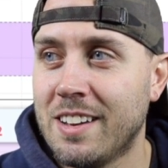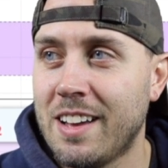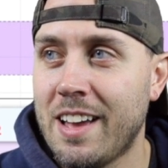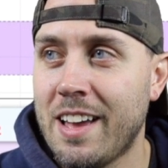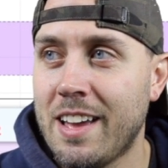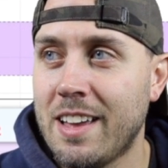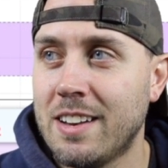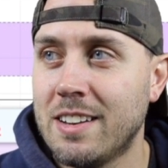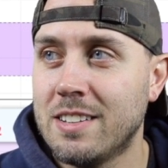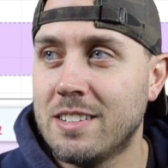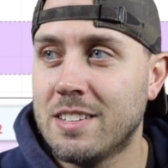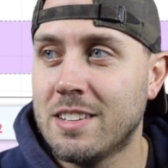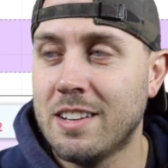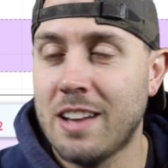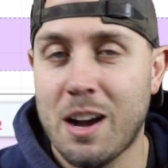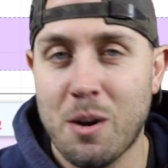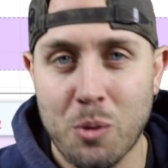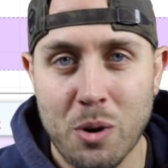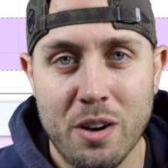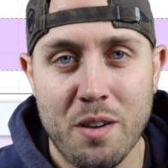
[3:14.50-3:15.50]
and
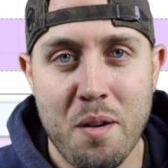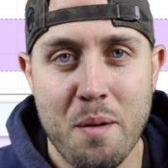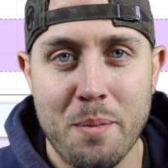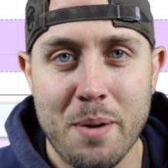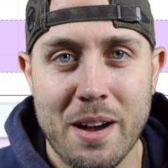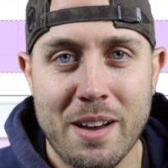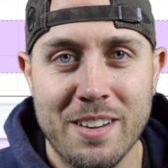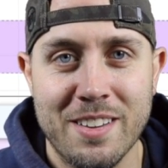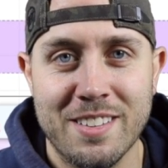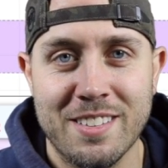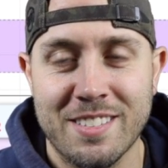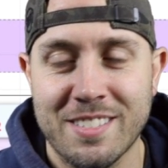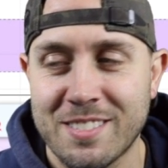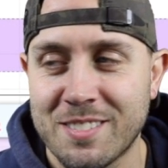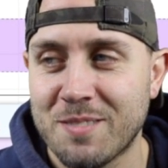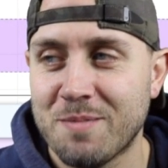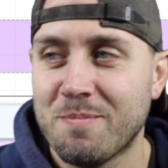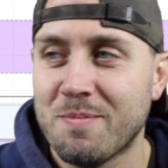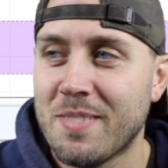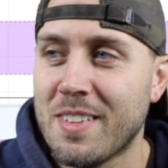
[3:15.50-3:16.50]
not worry about it.
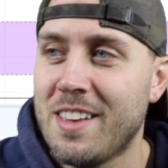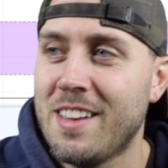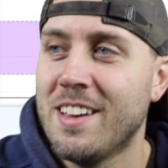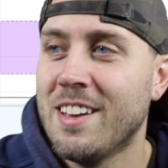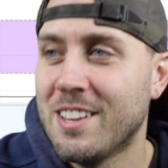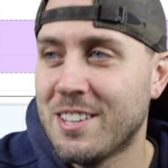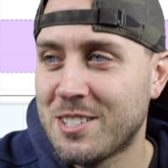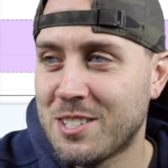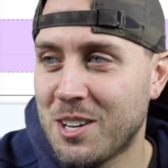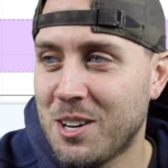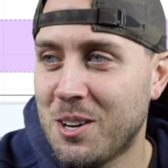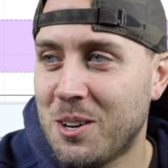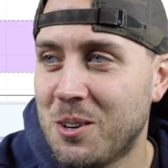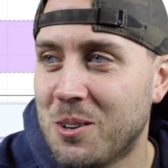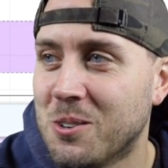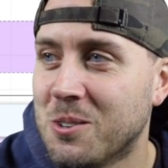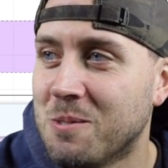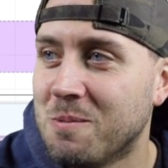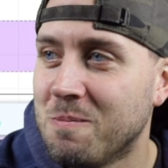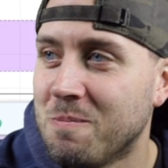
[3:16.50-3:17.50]

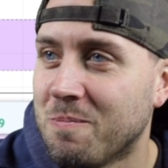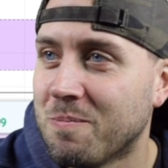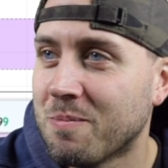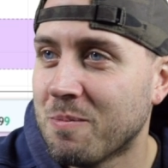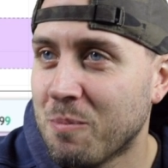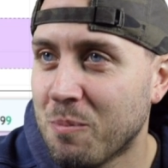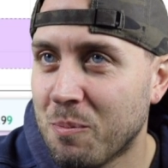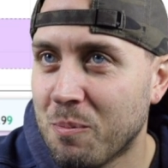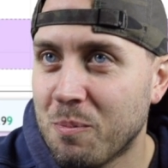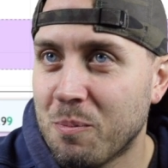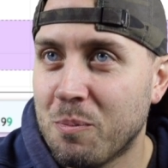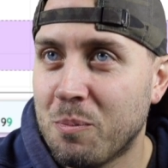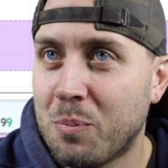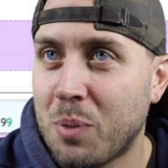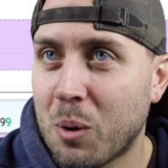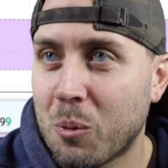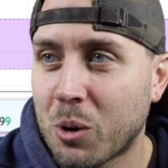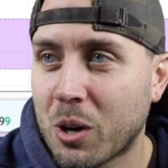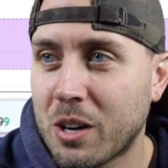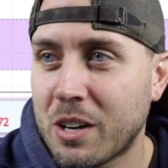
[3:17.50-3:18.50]
So,
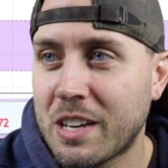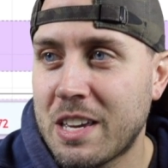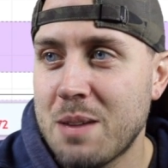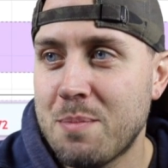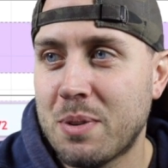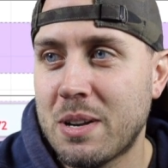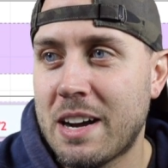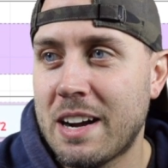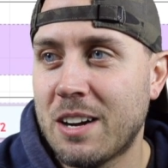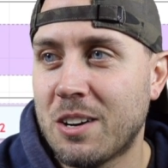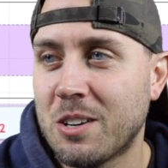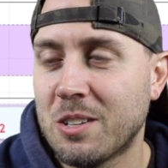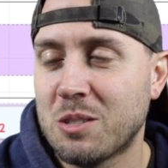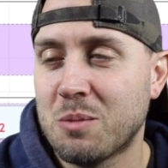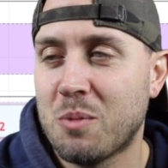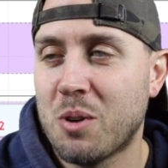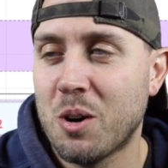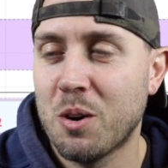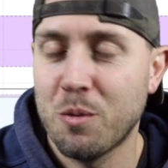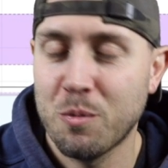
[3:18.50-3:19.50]
but we're gonna keep an eye on it
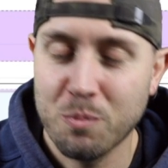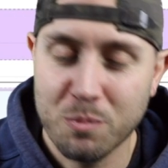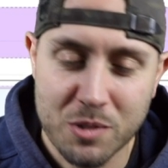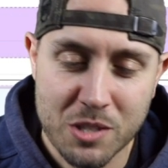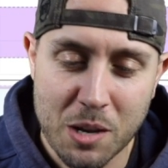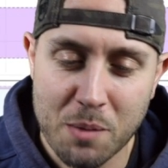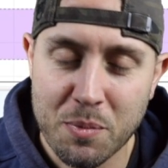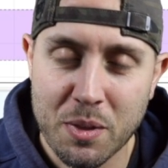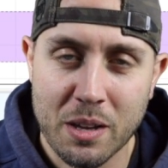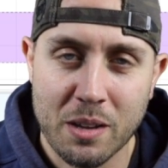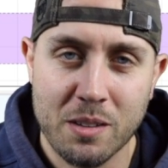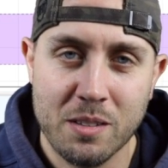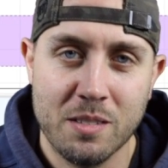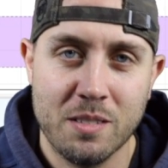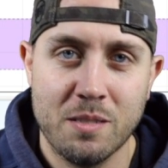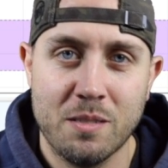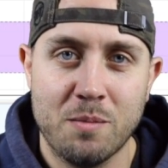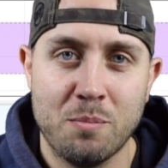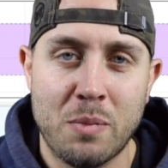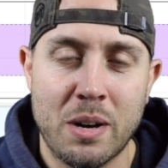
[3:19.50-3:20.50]
tomorrow. Something
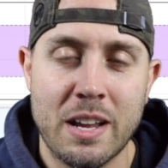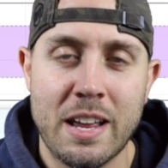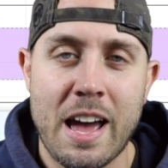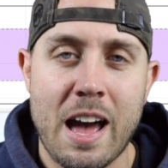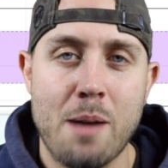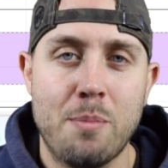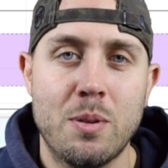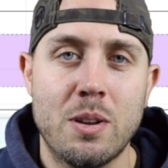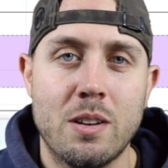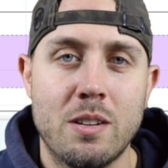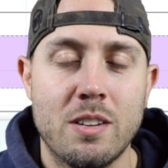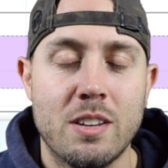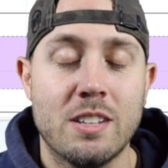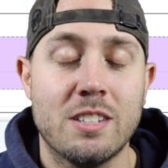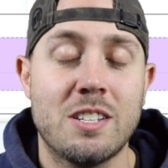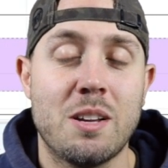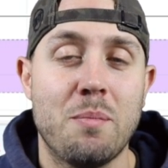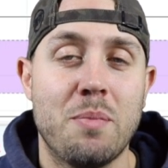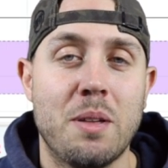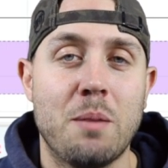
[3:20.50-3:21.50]
might happen,
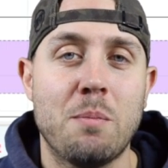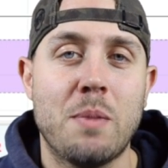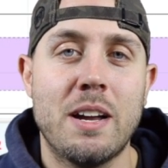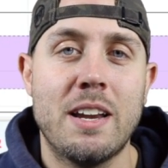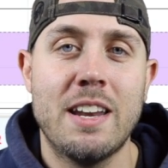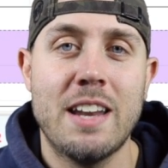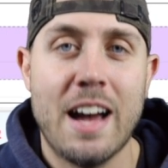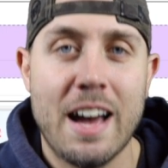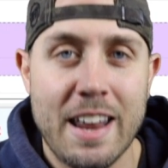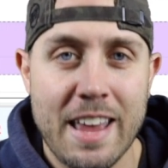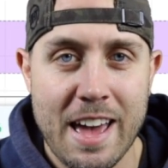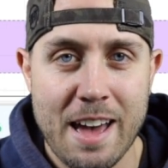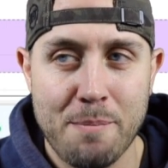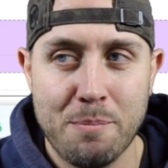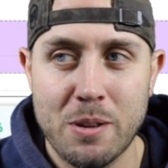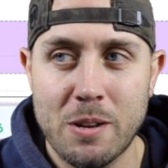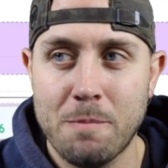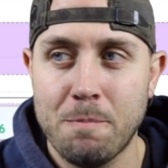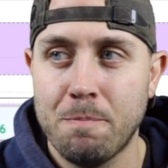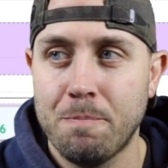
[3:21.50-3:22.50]
something might not
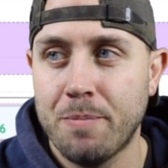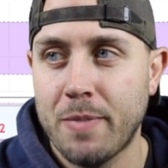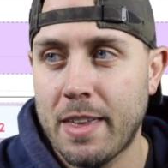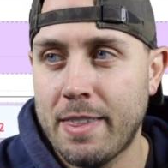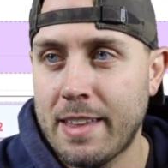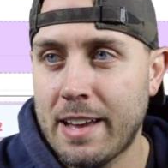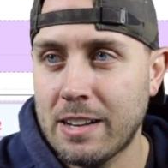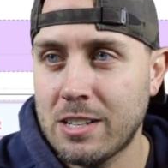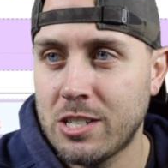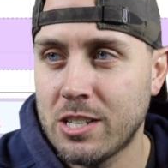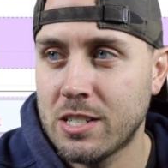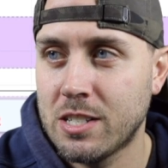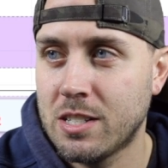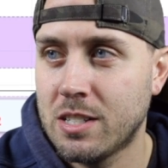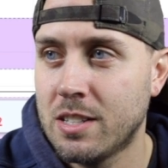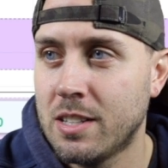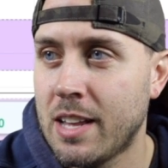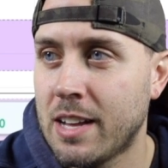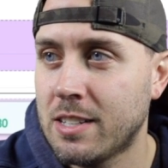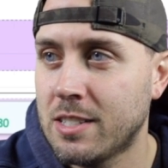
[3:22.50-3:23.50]
happen. And that's just
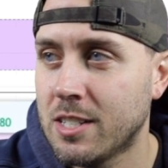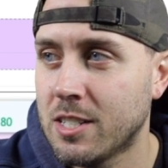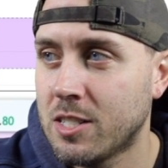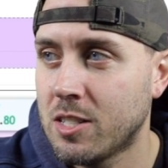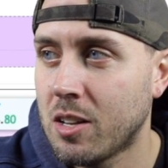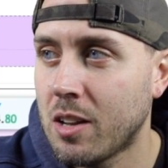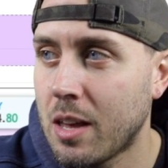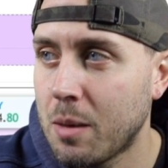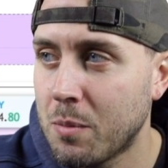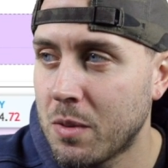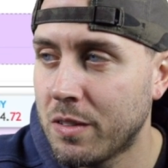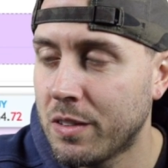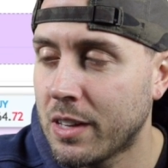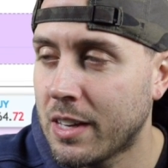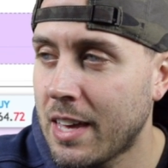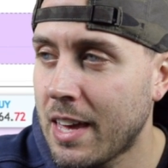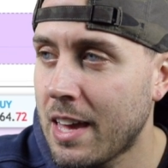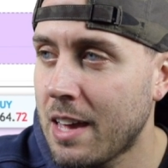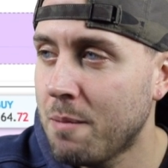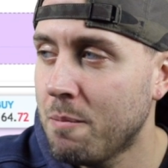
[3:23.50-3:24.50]
the name of the
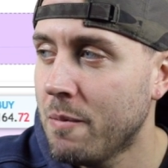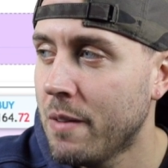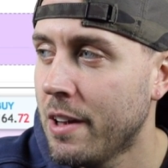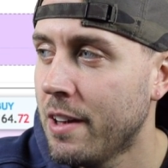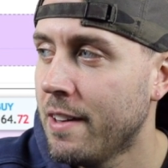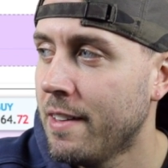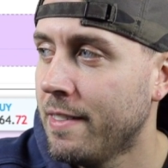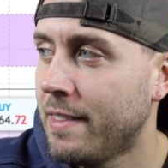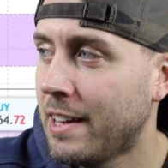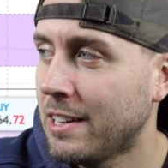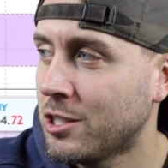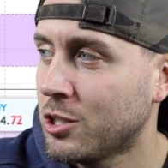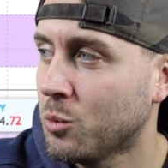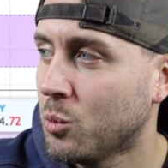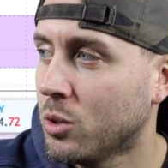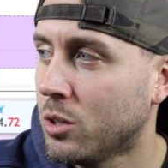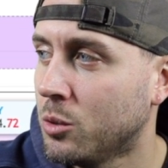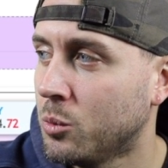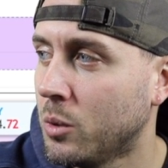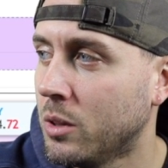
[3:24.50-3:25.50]
game. That's the
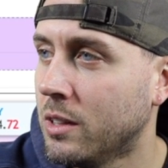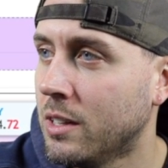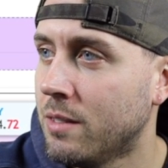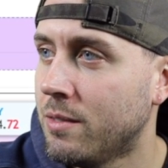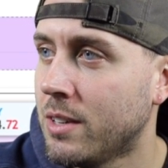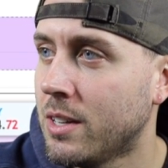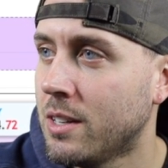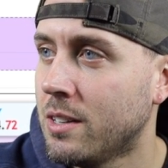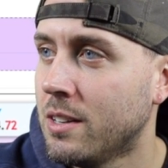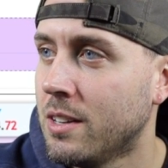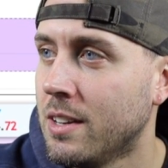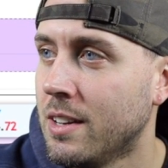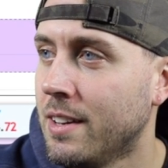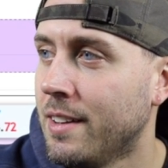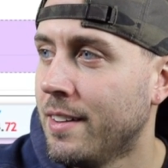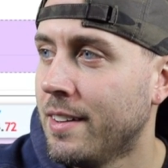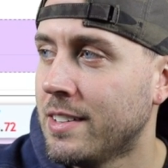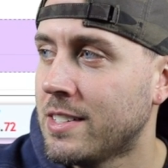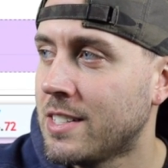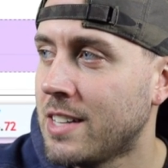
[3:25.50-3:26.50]
world we live in.
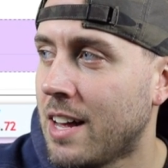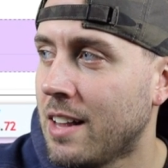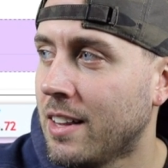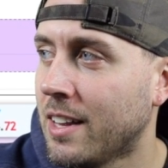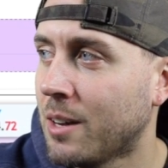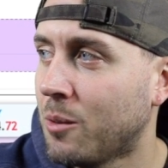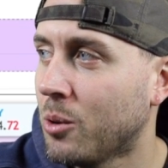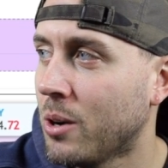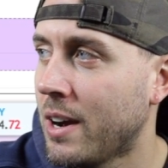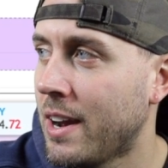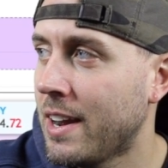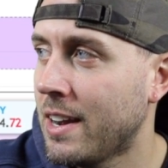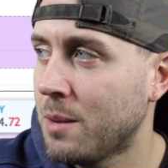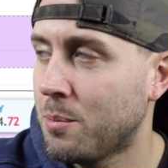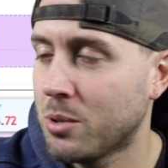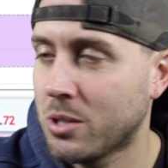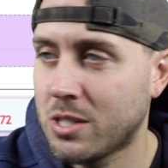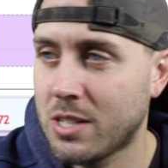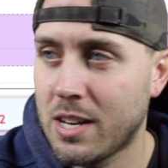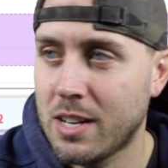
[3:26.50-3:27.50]
It's not like we're at
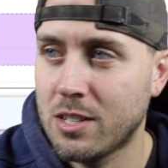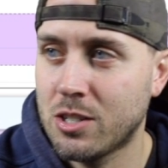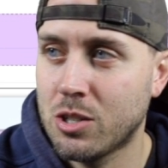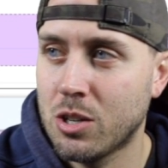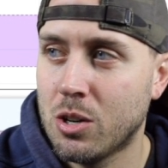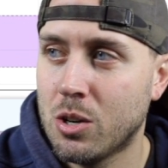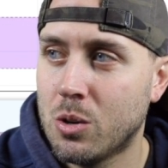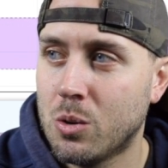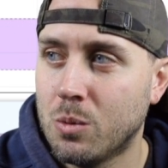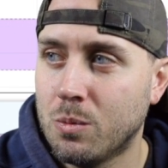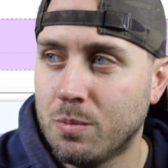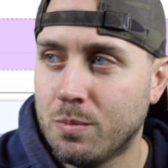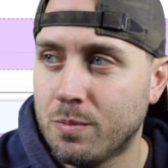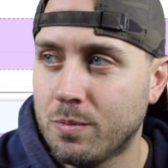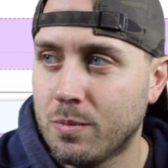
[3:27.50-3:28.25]
80%, so